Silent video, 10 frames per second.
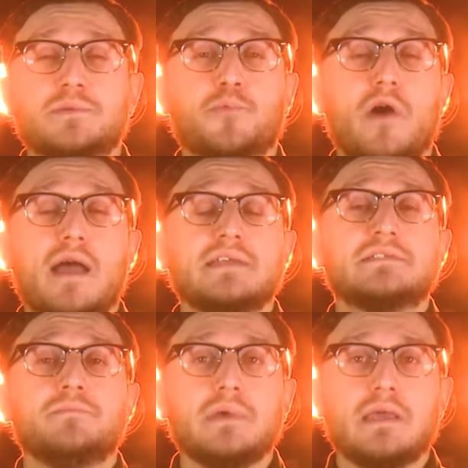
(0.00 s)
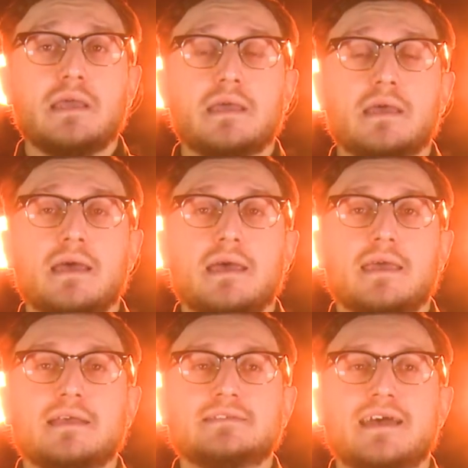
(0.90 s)
surprised me
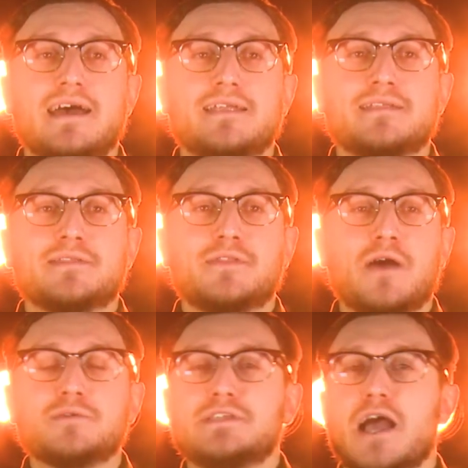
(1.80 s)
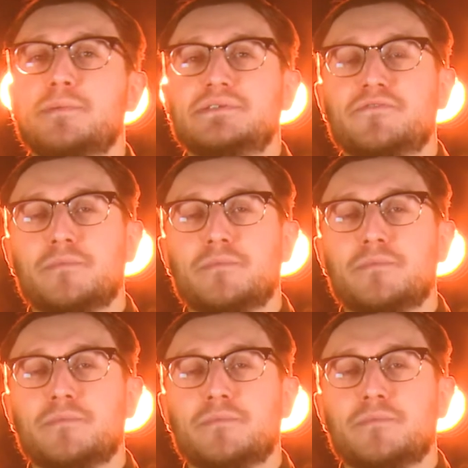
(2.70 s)
is that that was the opposite for